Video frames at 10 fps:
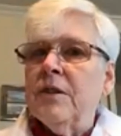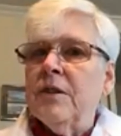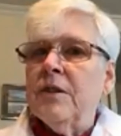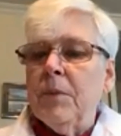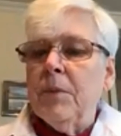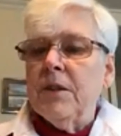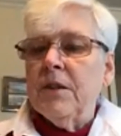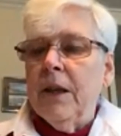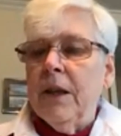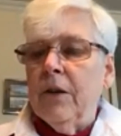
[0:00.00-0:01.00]
months
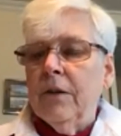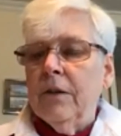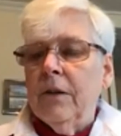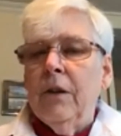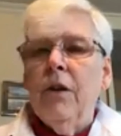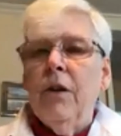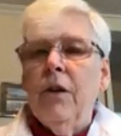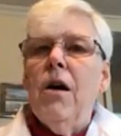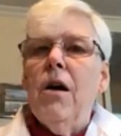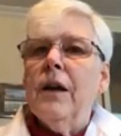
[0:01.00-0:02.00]
later,
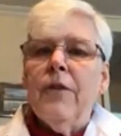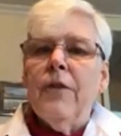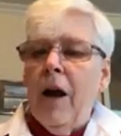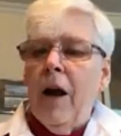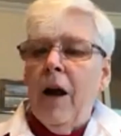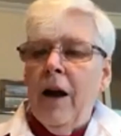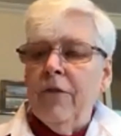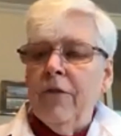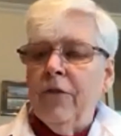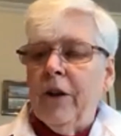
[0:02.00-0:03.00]
long after I've
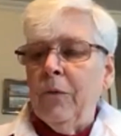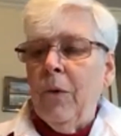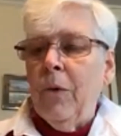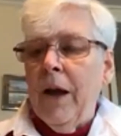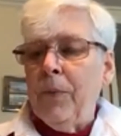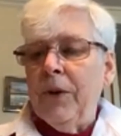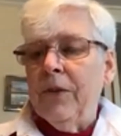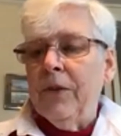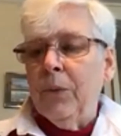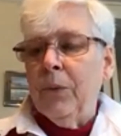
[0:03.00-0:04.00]
forgotten why I put in the
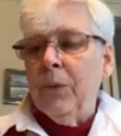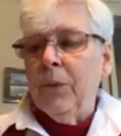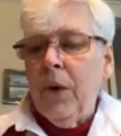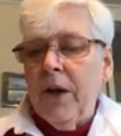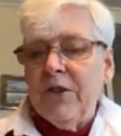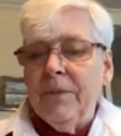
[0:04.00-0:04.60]
request.